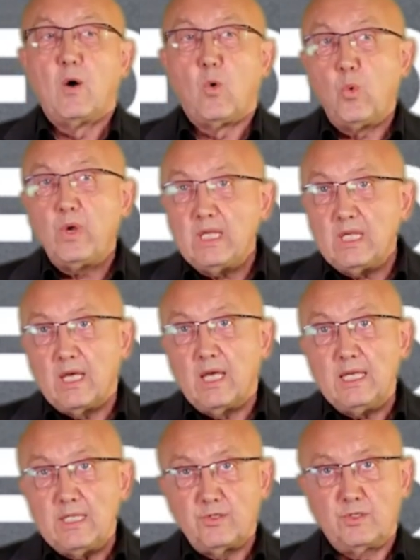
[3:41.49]
we
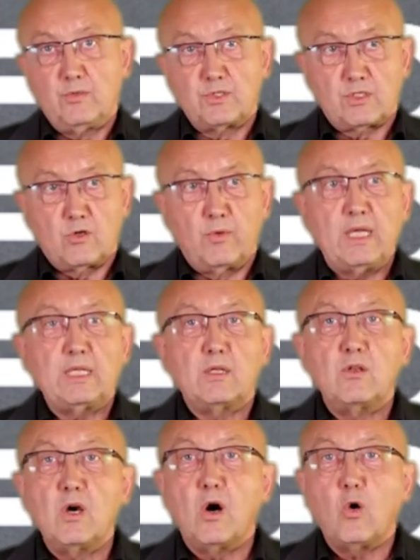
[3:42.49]
introduced already
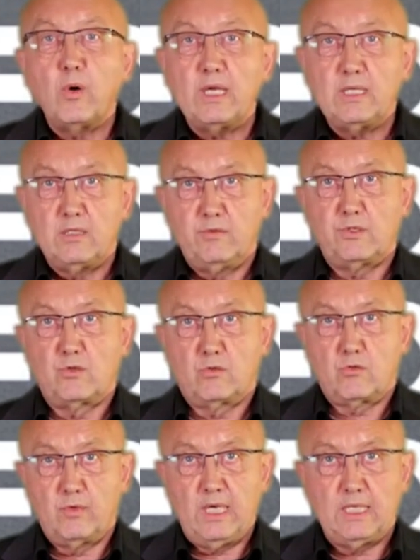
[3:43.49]
no individual
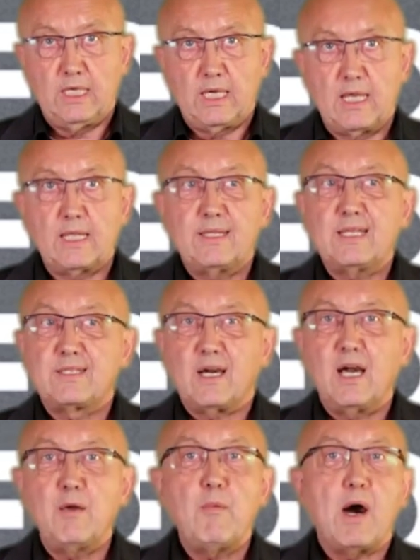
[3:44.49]
grading. And at that
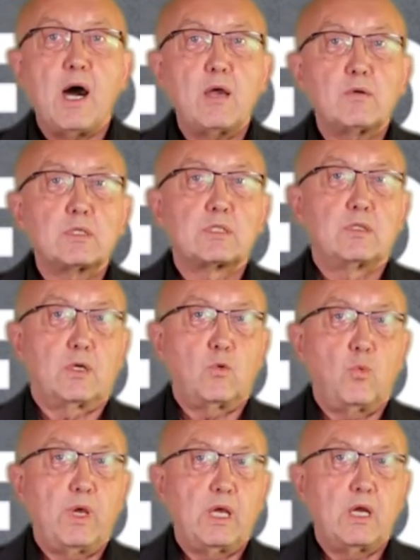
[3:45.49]
time, I was not
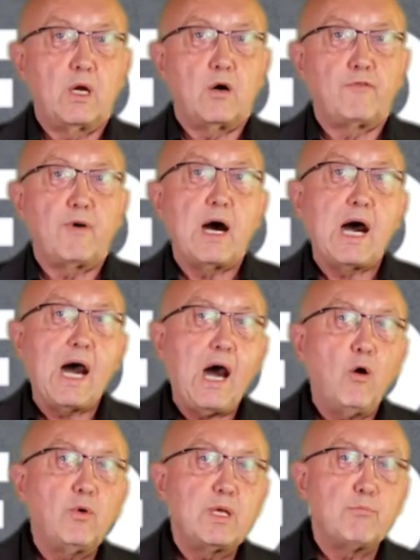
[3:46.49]
aware of
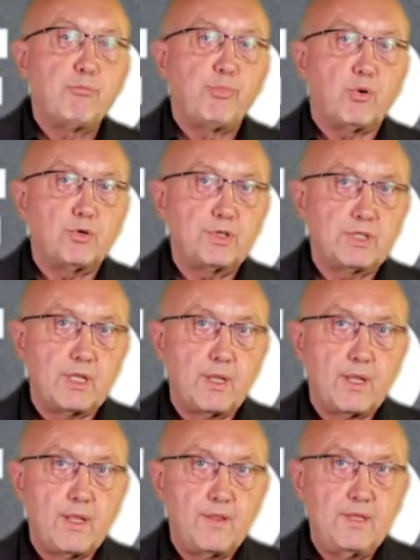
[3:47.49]
how
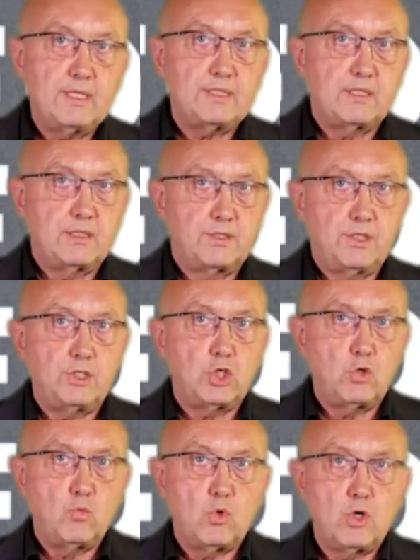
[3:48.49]
important this
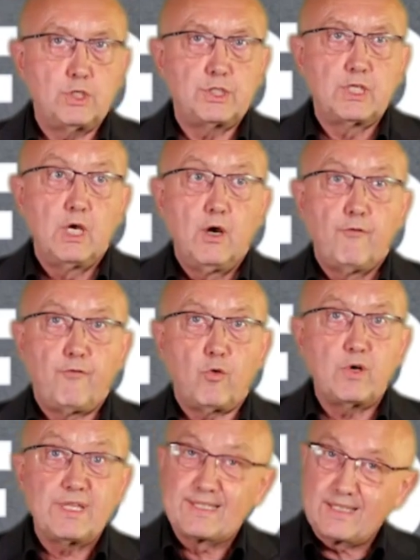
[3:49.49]
decision was
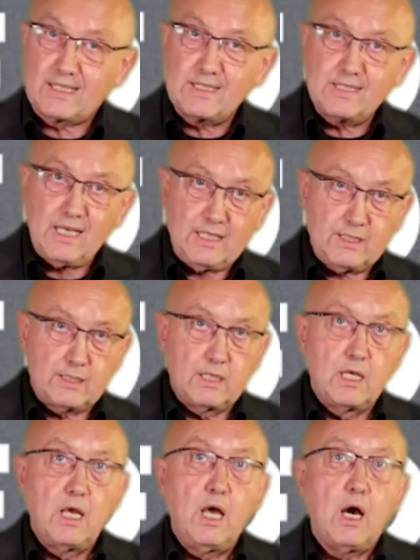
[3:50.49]
for the success
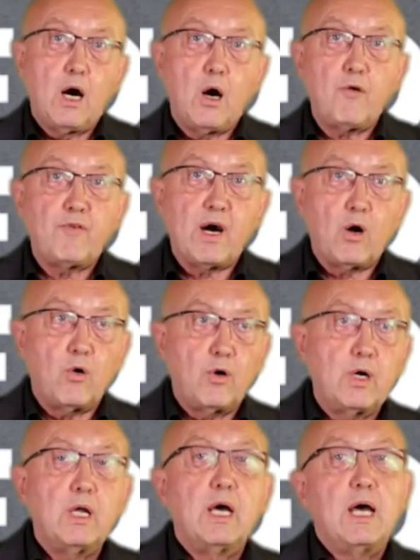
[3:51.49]
of
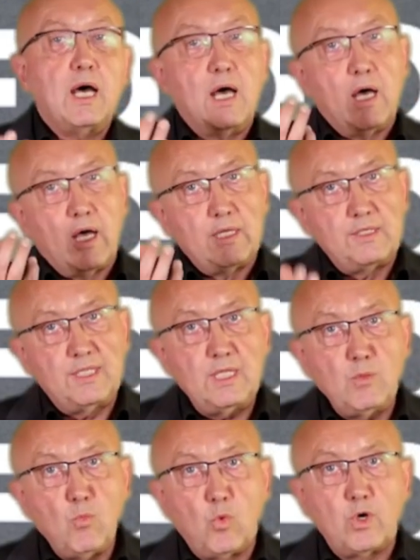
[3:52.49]
our
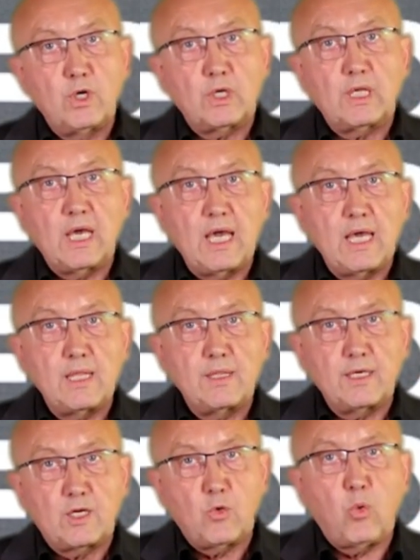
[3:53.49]
teamwork and
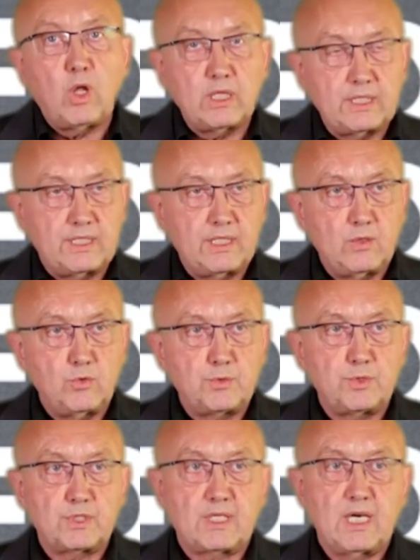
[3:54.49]
the quality which
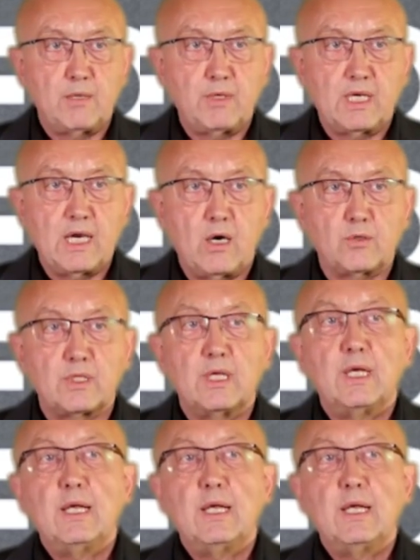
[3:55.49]
was coming out.